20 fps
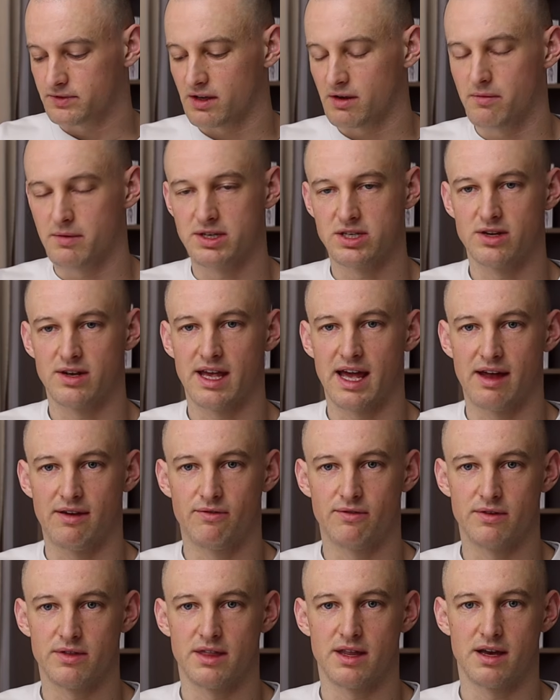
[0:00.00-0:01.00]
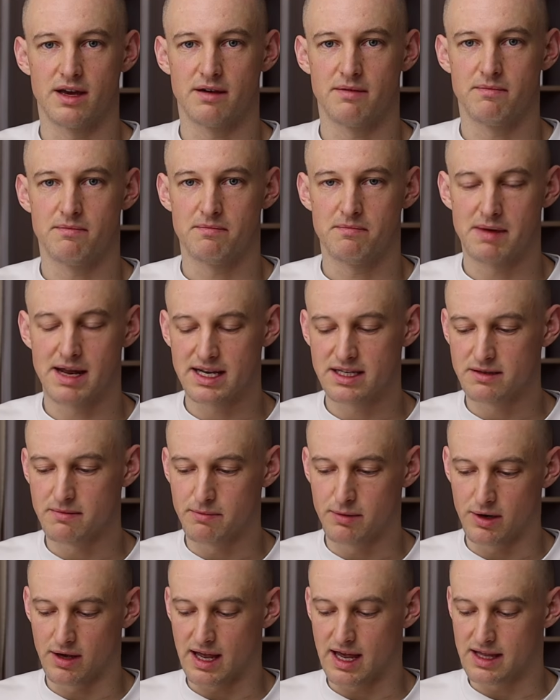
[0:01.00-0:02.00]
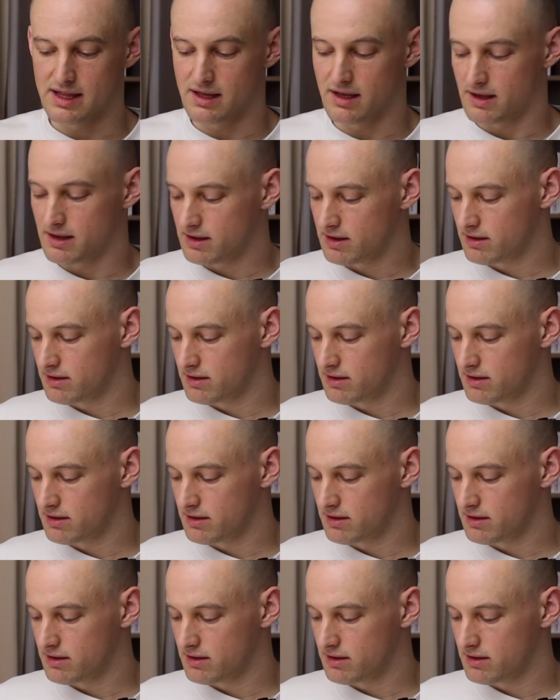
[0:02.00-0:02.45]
which you get from the medicine book and the